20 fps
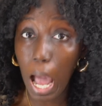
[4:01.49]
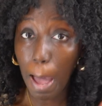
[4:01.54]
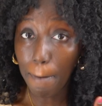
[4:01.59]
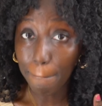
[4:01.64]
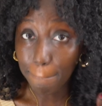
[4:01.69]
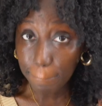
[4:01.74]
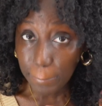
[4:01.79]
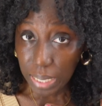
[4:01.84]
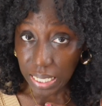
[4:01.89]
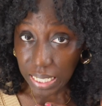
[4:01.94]

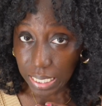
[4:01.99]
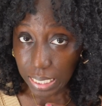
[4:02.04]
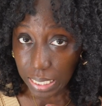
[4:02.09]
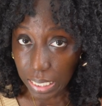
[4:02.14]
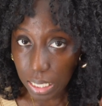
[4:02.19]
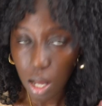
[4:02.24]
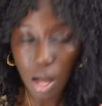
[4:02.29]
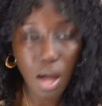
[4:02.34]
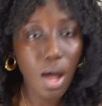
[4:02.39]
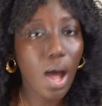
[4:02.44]

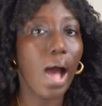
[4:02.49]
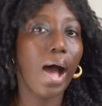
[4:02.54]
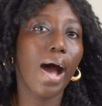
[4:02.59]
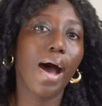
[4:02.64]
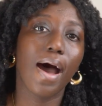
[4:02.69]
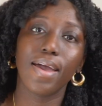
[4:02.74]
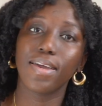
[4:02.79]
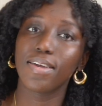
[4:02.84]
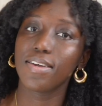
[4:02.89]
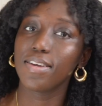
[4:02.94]
me,
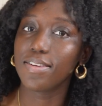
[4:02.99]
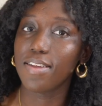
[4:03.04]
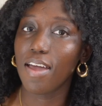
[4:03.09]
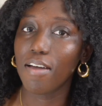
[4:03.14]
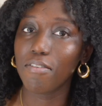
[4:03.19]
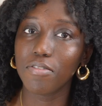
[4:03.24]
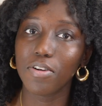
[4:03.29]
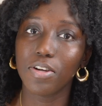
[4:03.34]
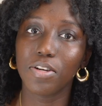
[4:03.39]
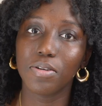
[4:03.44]
I could
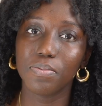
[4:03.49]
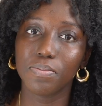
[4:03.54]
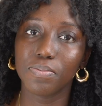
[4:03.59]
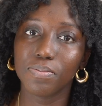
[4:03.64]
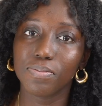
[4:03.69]
never.